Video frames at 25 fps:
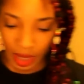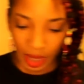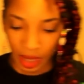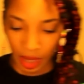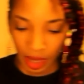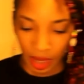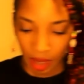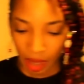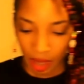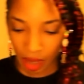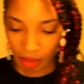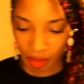
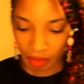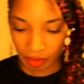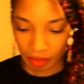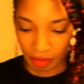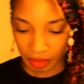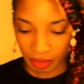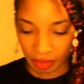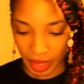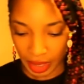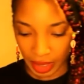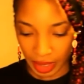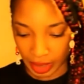All
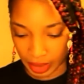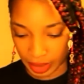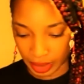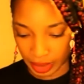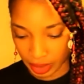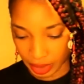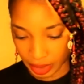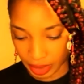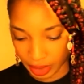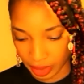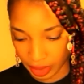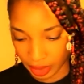right.
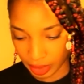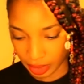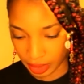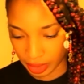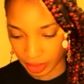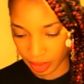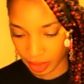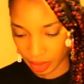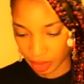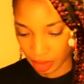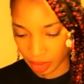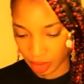
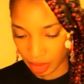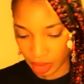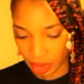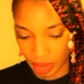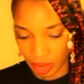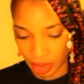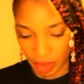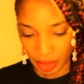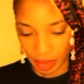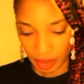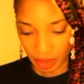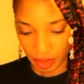
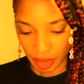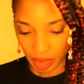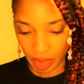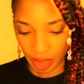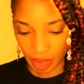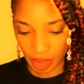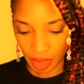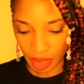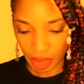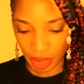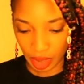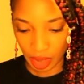I
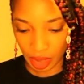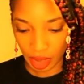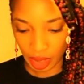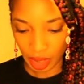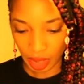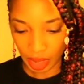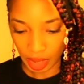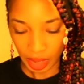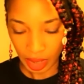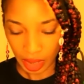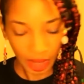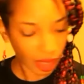think
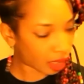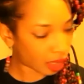I got